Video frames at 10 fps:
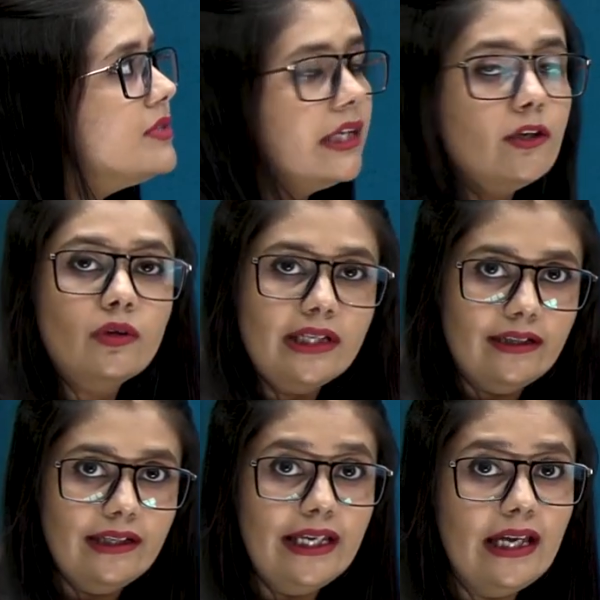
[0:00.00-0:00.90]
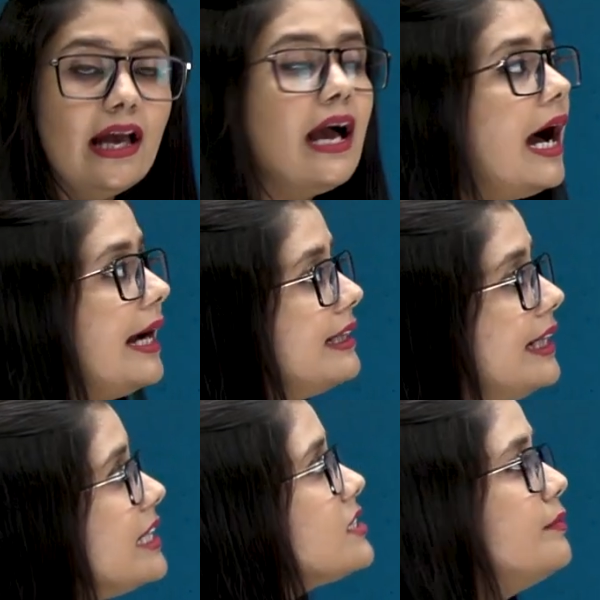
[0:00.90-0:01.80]
C Q clearly. At
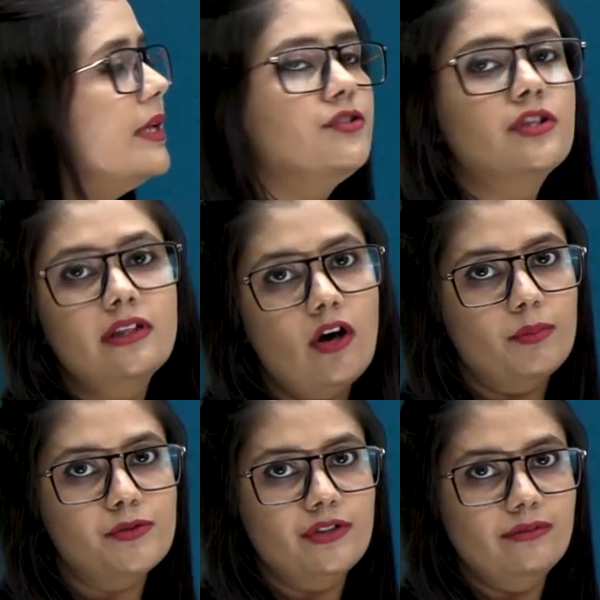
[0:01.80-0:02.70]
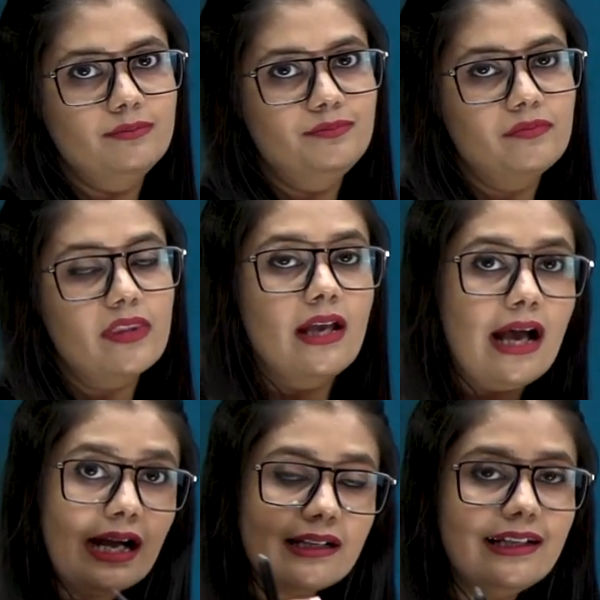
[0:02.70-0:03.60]
least mention the option.
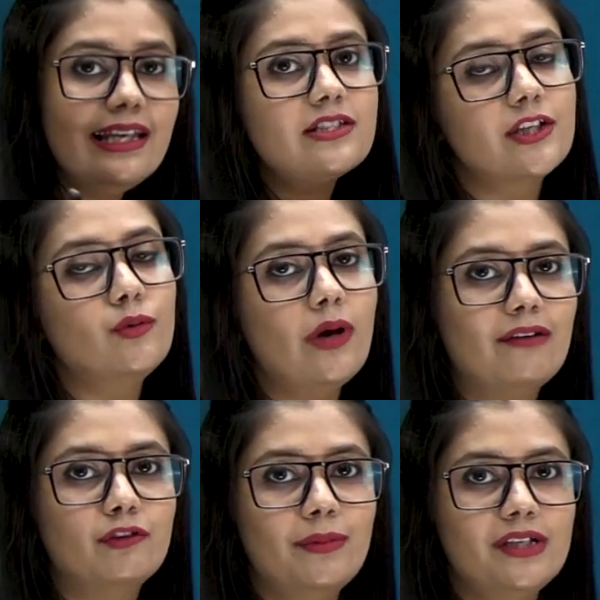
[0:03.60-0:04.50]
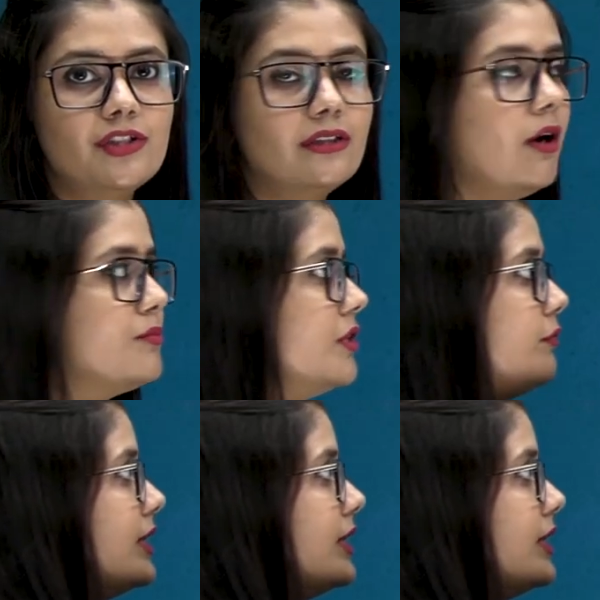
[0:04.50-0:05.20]
At least you have to mention the option.